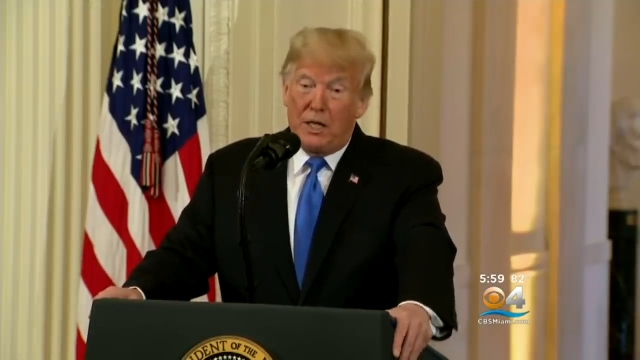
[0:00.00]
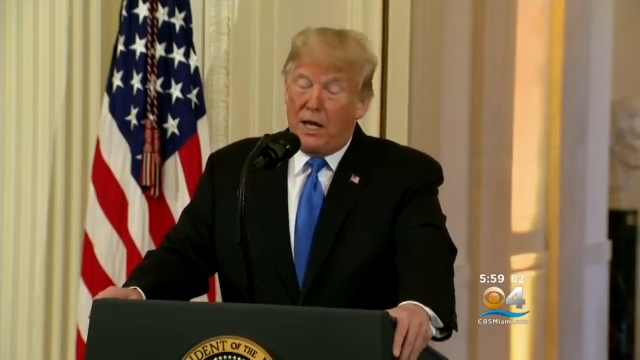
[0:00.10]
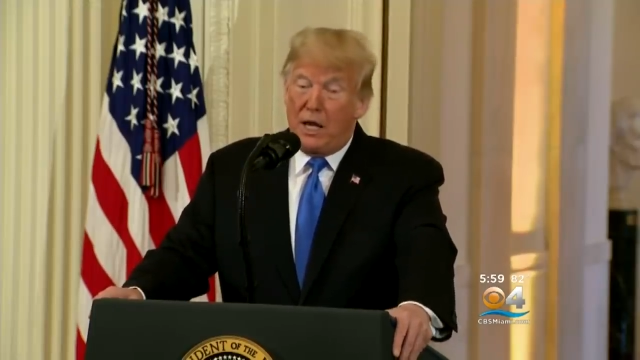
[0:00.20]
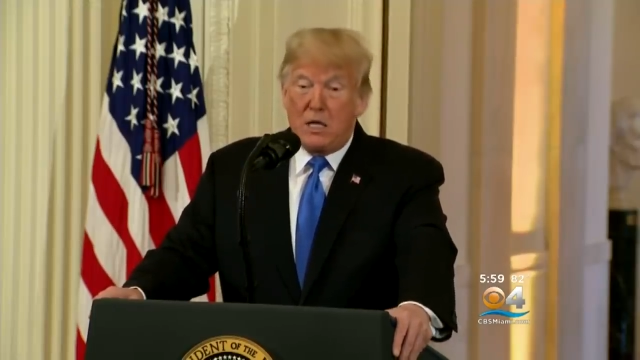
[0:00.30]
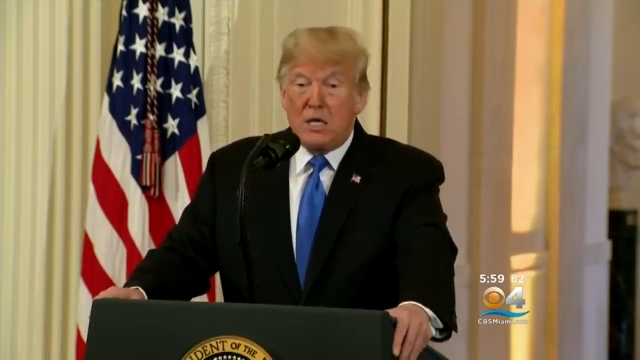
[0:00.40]

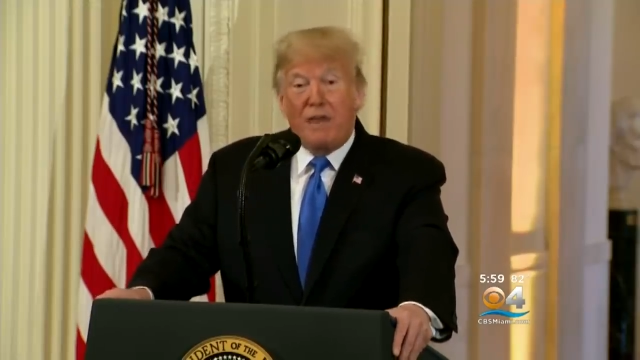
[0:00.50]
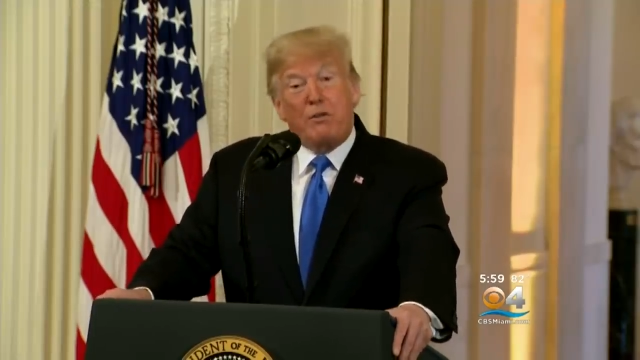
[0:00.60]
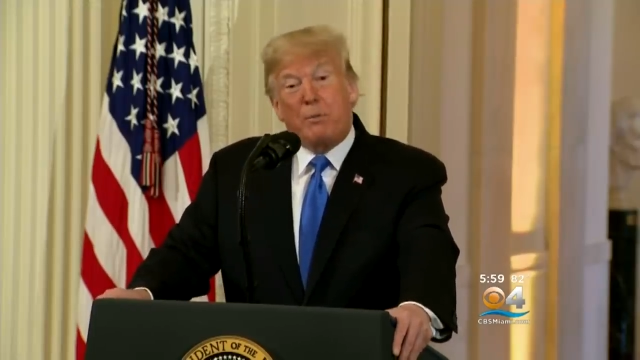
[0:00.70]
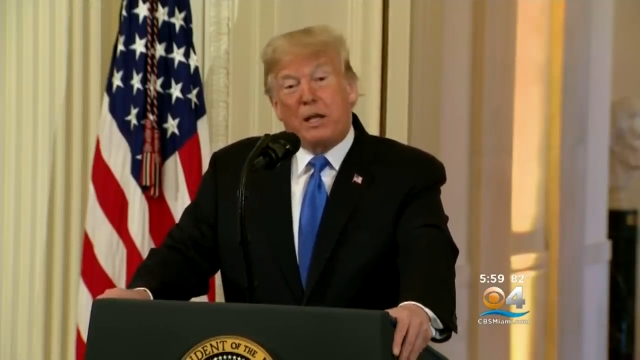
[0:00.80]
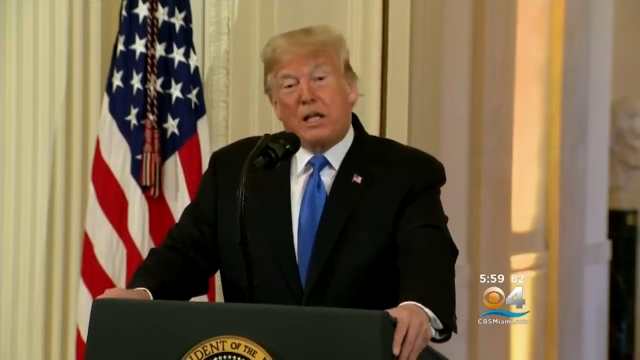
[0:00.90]
They had
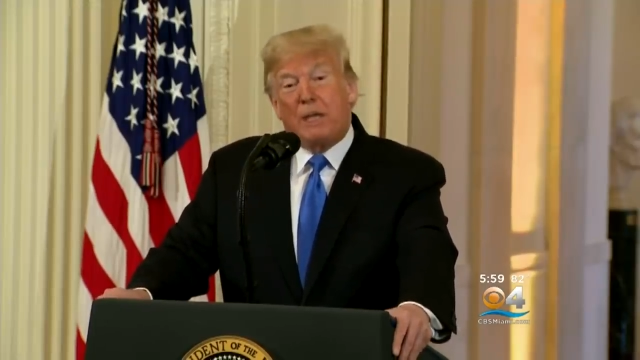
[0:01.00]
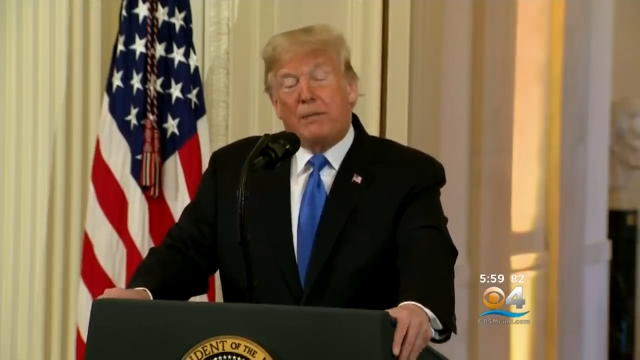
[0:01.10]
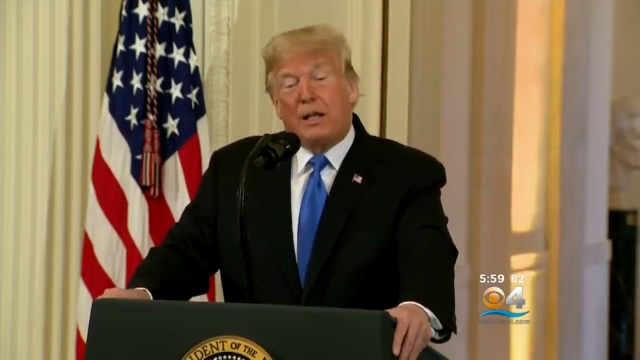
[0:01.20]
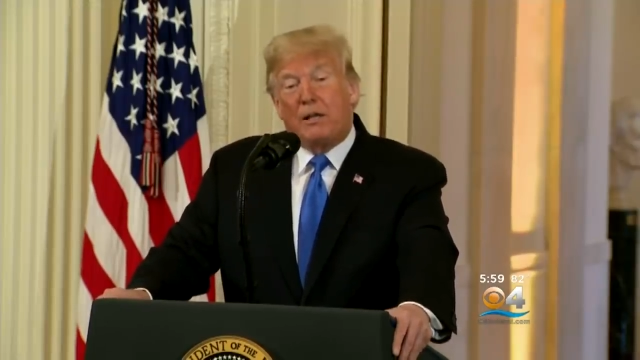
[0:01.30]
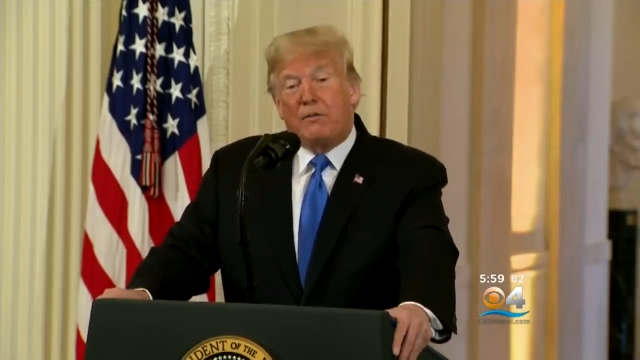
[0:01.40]
everybody
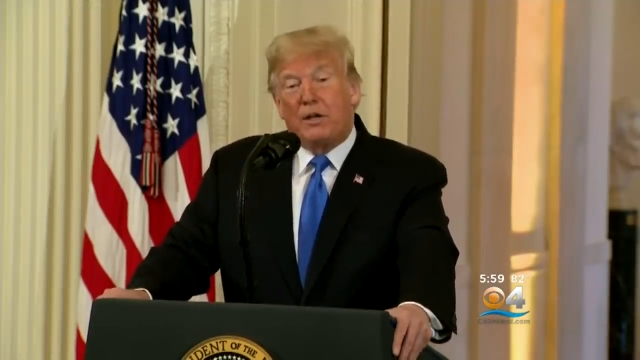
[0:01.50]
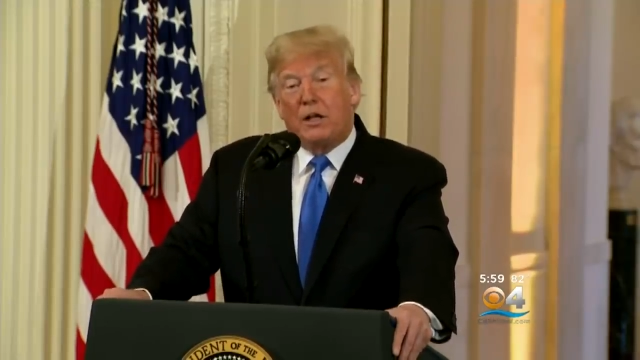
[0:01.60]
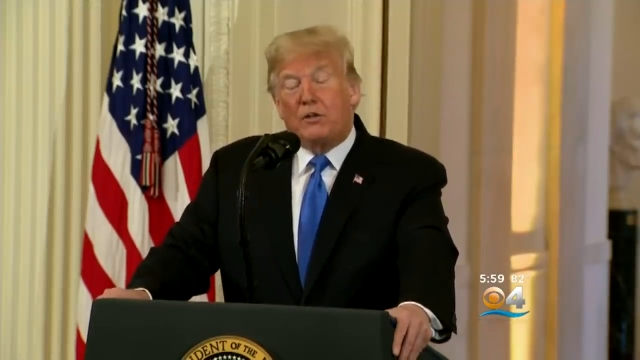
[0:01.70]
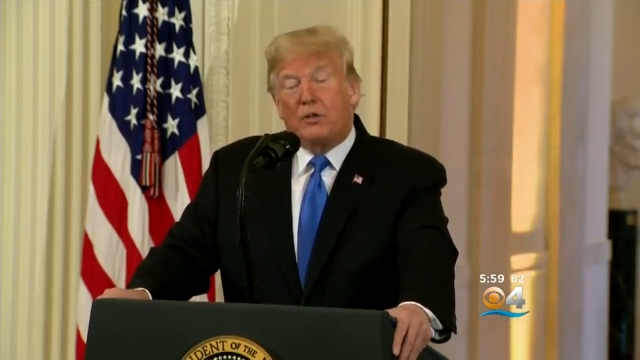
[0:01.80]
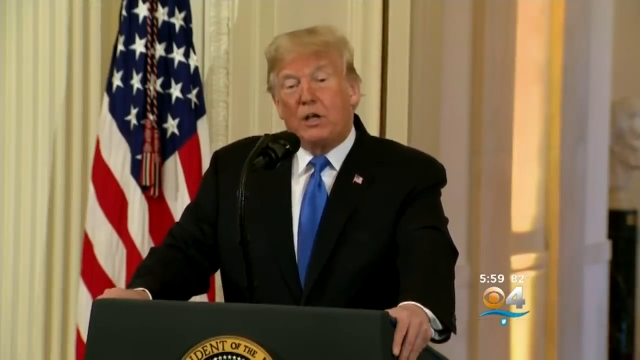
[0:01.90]
coming out for
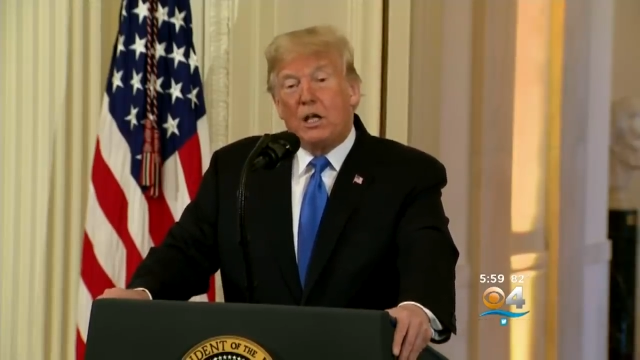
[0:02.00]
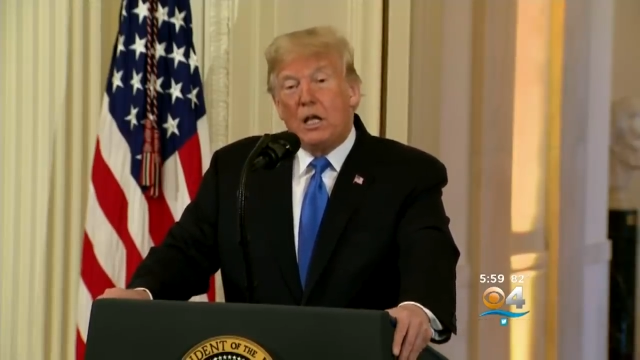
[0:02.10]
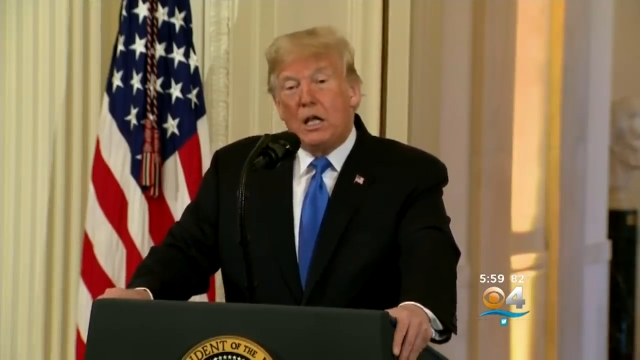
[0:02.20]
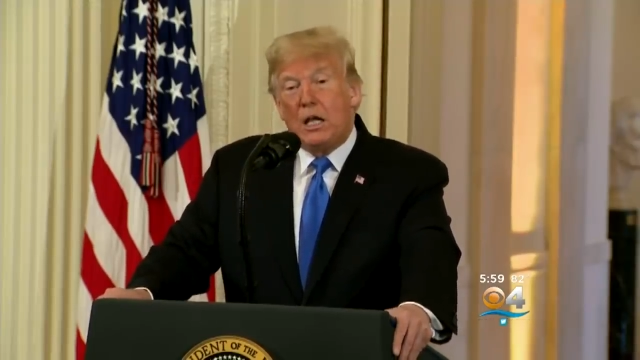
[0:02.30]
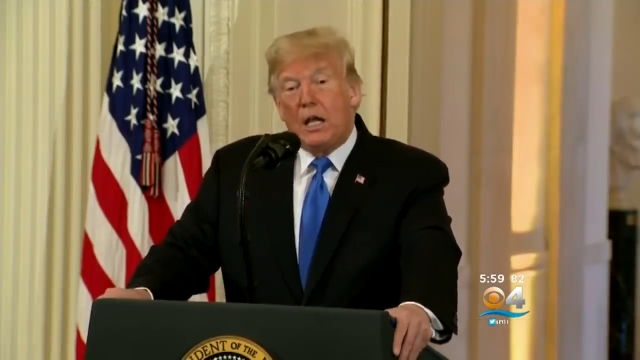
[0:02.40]
Nelson.
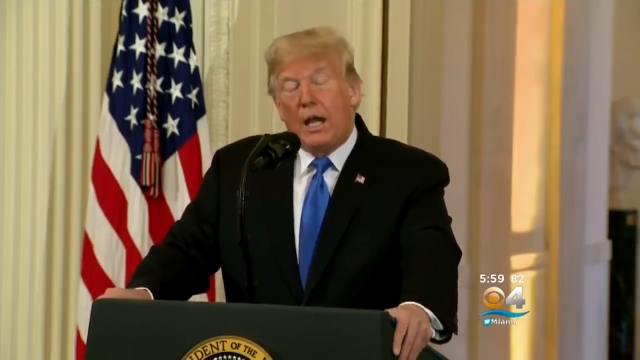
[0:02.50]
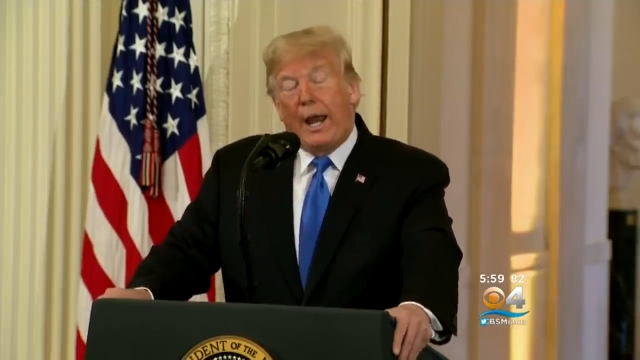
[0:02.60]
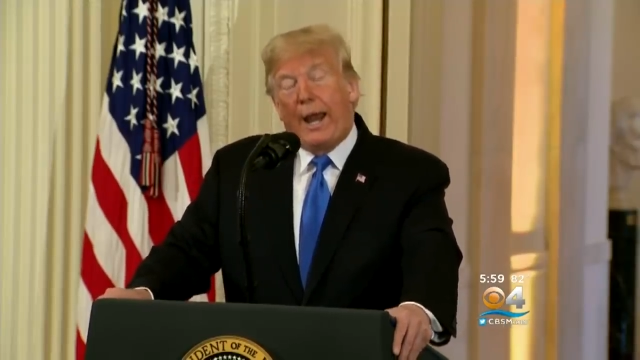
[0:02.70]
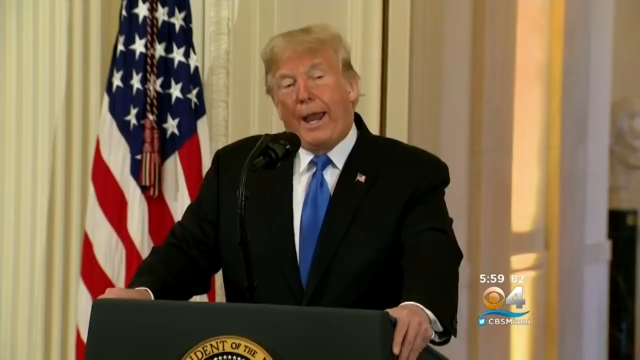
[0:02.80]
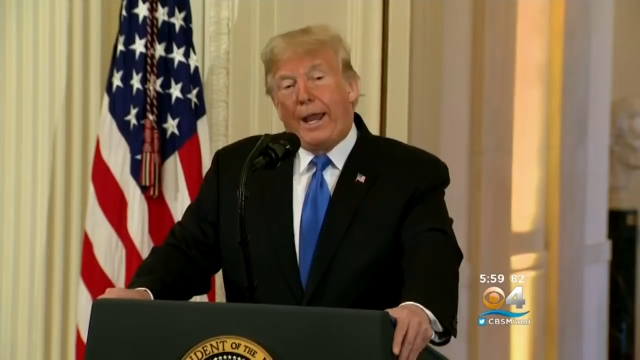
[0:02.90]

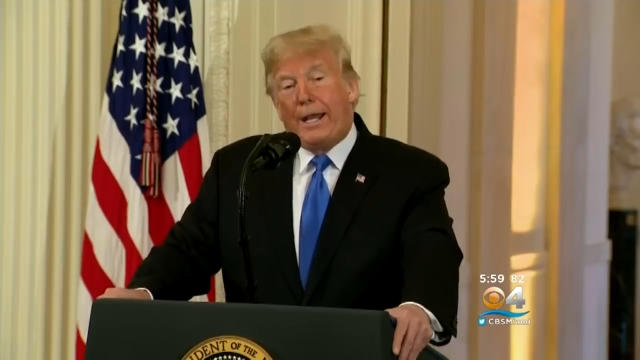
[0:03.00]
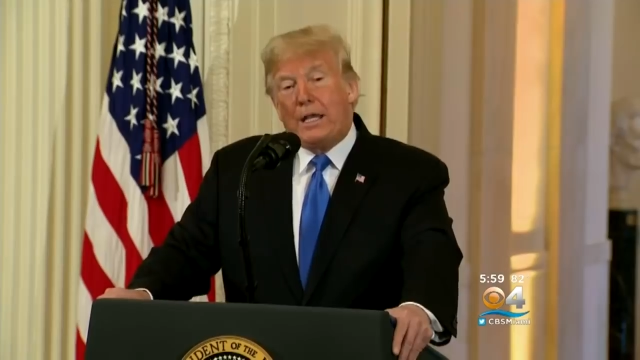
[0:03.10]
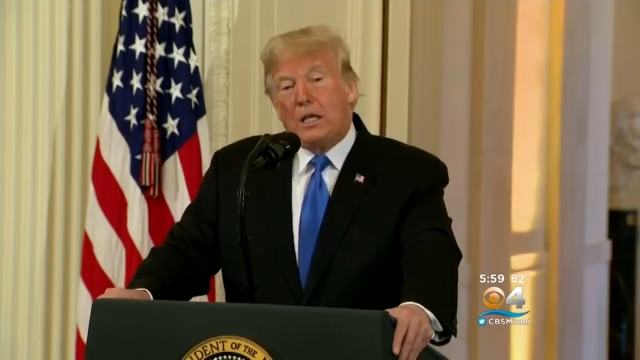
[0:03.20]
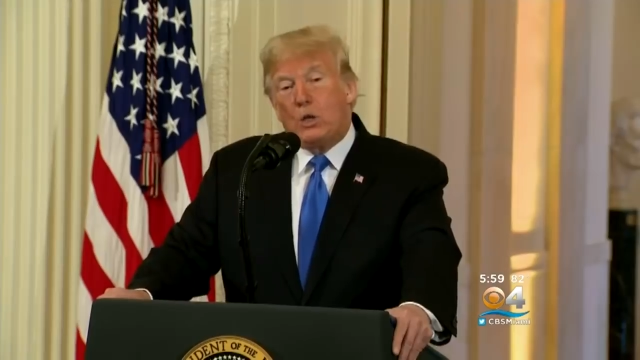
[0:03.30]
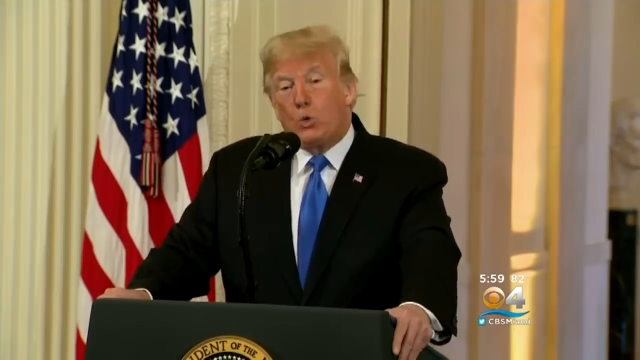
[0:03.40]

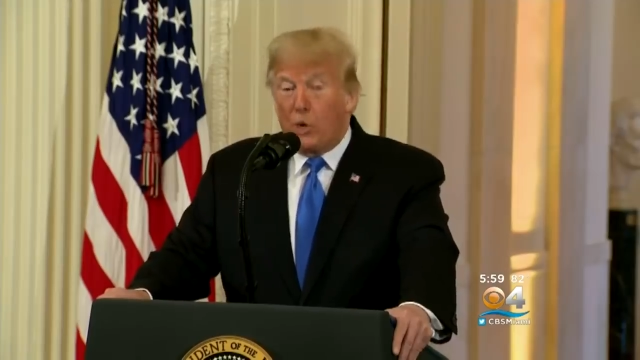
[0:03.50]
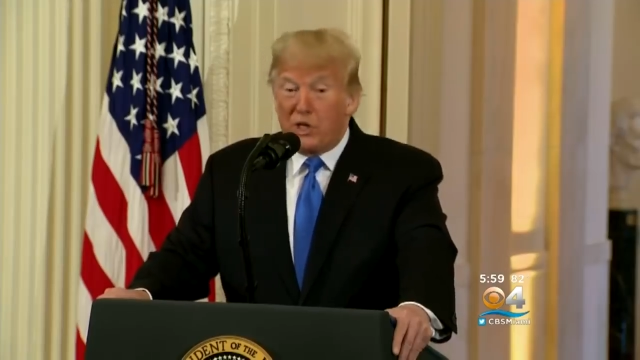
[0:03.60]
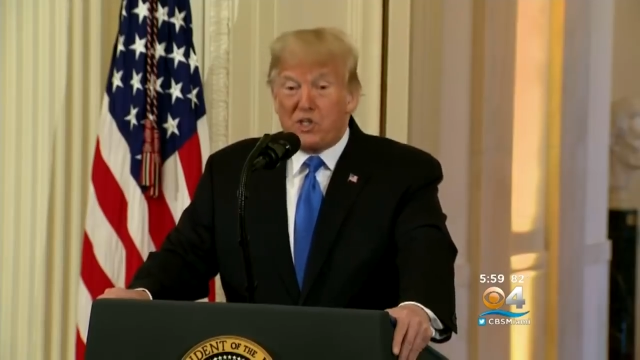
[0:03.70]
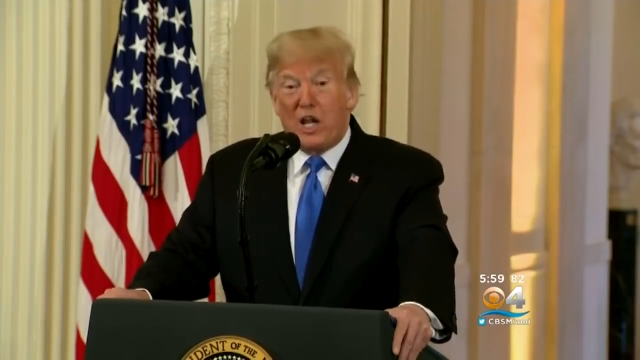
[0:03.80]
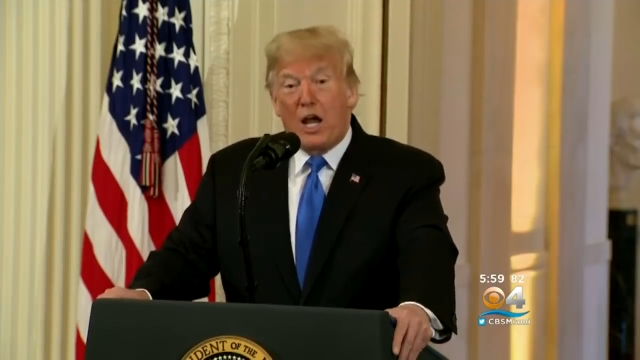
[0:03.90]
And
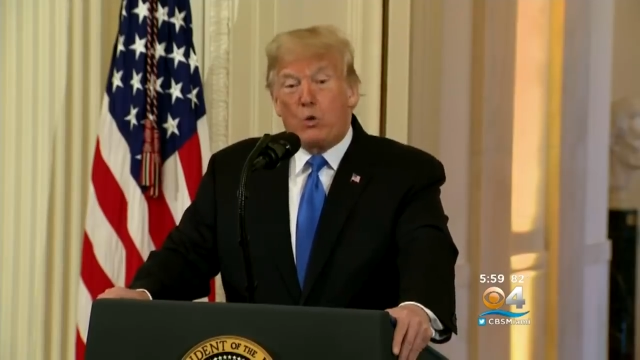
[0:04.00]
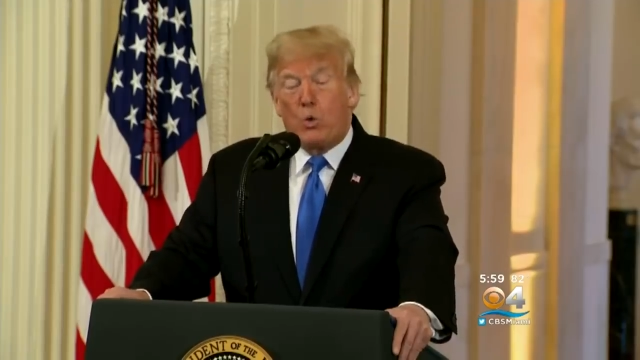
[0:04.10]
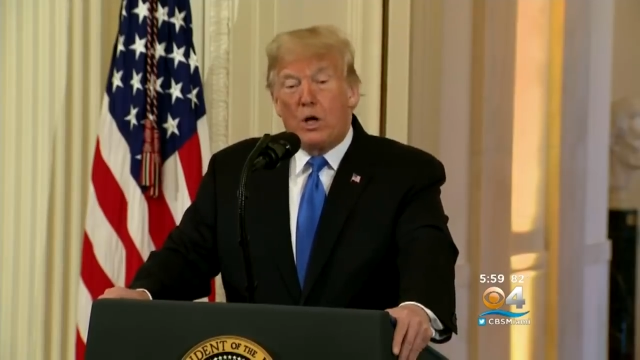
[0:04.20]
Rick Scott